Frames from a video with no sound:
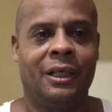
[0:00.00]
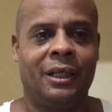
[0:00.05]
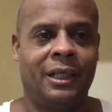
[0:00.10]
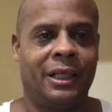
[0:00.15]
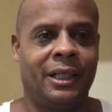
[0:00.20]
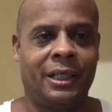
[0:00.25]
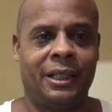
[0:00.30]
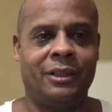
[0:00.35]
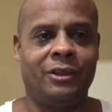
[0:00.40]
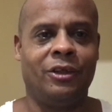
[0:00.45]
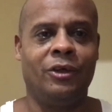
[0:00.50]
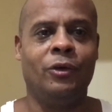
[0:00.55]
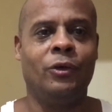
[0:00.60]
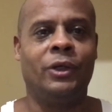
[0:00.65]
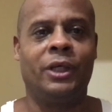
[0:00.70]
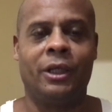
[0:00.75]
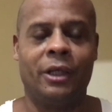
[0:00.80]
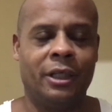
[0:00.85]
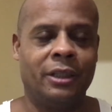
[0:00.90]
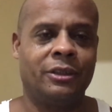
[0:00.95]
and
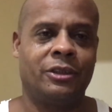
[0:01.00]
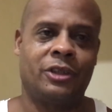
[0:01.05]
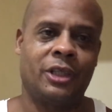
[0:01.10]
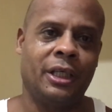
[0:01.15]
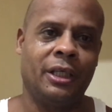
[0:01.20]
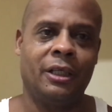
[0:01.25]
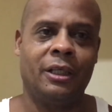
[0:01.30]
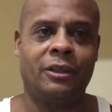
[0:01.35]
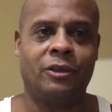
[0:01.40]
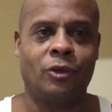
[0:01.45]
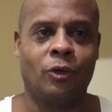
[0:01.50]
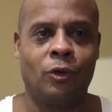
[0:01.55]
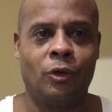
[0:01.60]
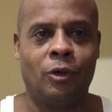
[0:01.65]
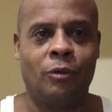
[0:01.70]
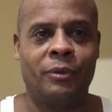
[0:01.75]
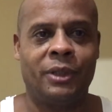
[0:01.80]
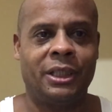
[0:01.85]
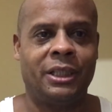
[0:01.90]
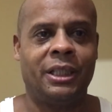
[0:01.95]
you send it to
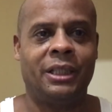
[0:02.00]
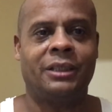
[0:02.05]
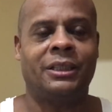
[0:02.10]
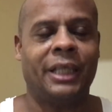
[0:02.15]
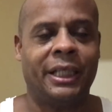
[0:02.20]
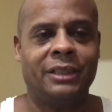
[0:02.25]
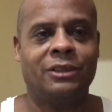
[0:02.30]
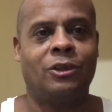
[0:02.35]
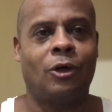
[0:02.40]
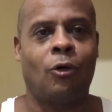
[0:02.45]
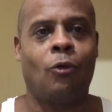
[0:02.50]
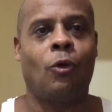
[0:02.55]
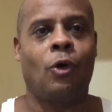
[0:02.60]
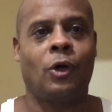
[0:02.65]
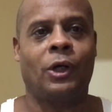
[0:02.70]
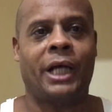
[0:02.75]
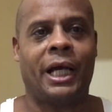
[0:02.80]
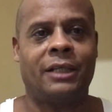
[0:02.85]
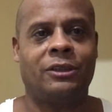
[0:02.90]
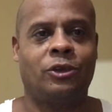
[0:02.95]
them and then things don't
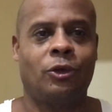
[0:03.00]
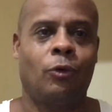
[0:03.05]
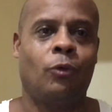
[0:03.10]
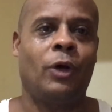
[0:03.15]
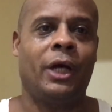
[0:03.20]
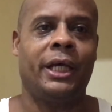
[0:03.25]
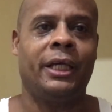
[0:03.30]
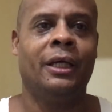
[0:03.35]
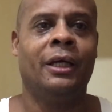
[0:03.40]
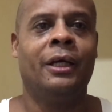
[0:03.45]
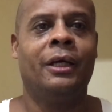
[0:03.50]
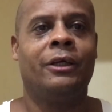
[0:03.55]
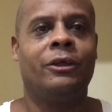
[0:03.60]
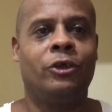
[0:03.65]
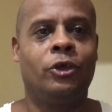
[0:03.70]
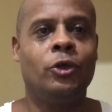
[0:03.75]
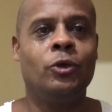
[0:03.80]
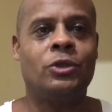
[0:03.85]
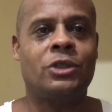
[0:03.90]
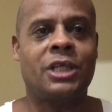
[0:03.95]
work out your way,
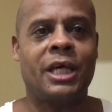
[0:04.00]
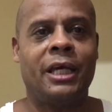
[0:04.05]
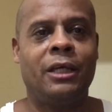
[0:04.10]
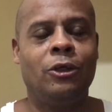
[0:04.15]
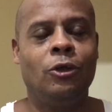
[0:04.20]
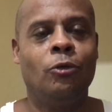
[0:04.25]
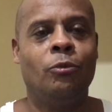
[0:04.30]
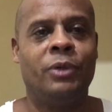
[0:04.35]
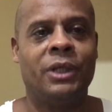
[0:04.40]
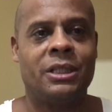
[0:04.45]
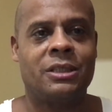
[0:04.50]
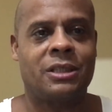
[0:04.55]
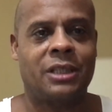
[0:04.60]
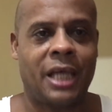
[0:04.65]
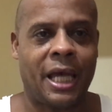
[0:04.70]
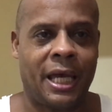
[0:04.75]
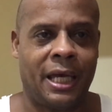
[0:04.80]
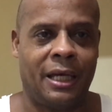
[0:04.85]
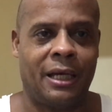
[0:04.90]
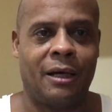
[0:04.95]
you say you've been
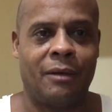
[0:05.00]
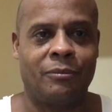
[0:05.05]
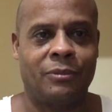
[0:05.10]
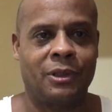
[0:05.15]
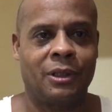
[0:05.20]
scammed.